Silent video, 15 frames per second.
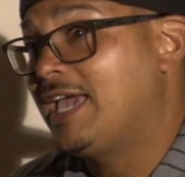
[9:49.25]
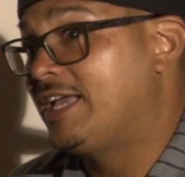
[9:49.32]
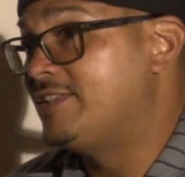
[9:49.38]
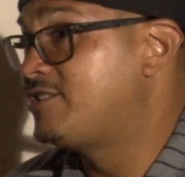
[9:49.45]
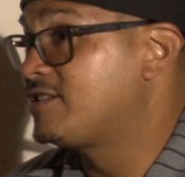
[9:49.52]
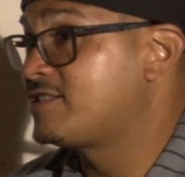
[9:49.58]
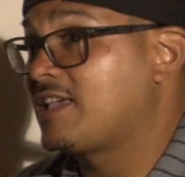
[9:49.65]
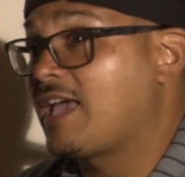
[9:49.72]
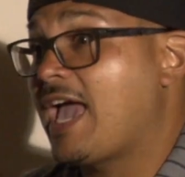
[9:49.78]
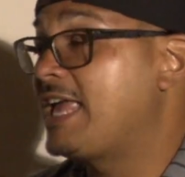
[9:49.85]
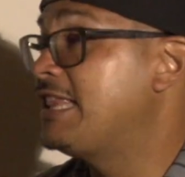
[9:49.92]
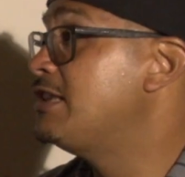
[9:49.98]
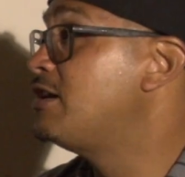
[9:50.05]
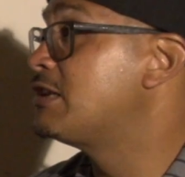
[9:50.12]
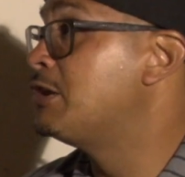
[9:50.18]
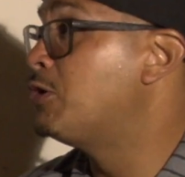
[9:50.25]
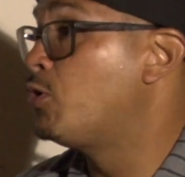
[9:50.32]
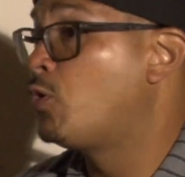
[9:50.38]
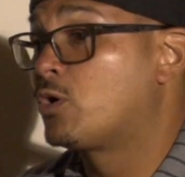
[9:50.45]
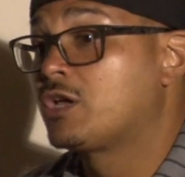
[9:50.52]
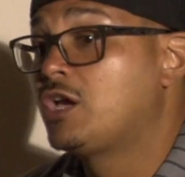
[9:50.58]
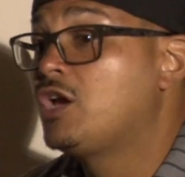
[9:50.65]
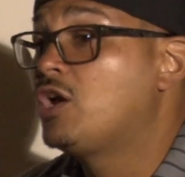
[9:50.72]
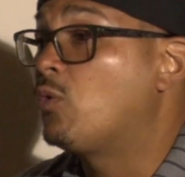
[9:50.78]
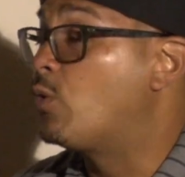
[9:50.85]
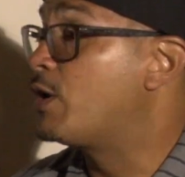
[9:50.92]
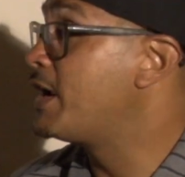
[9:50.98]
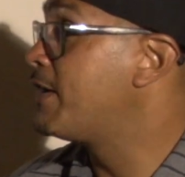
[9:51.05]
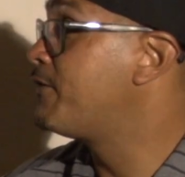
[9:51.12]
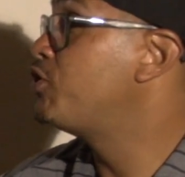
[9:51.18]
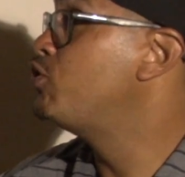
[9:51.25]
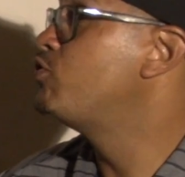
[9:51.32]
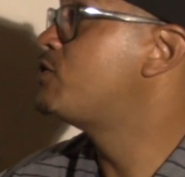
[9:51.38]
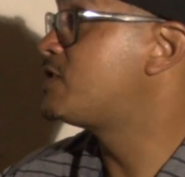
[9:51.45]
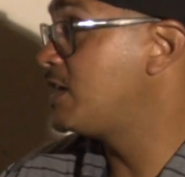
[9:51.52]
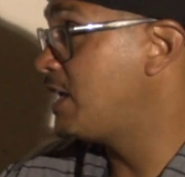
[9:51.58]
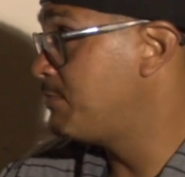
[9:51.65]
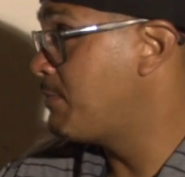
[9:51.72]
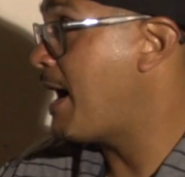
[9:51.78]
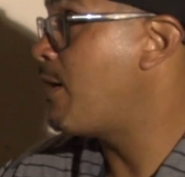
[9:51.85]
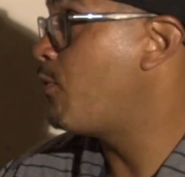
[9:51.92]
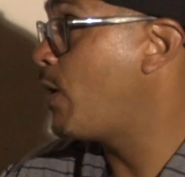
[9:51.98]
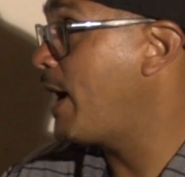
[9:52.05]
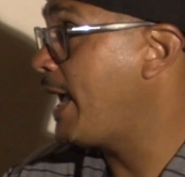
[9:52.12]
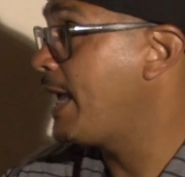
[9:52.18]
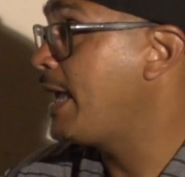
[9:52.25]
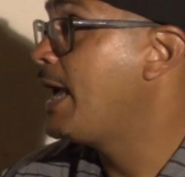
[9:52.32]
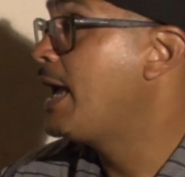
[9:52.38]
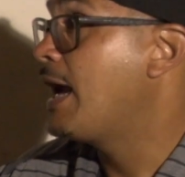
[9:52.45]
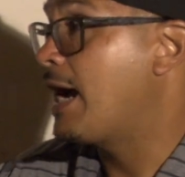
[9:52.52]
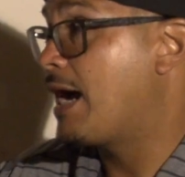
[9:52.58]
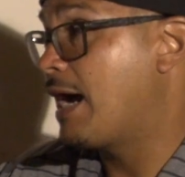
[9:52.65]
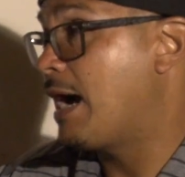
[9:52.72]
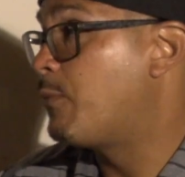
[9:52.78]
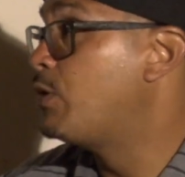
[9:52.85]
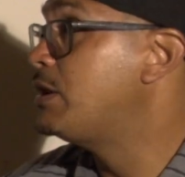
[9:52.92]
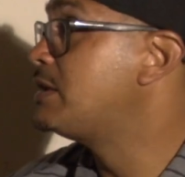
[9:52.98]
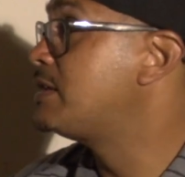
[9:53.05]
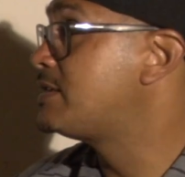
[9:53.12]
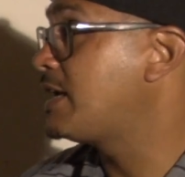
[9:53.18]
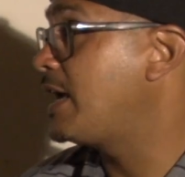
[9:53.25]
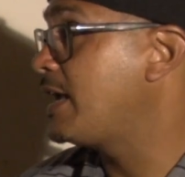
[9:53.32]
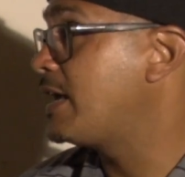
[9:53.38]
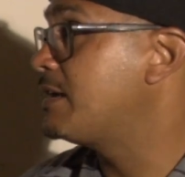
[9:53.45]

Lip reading: and just say, hey, look, Lord, whatever you send my way, I'm willing to take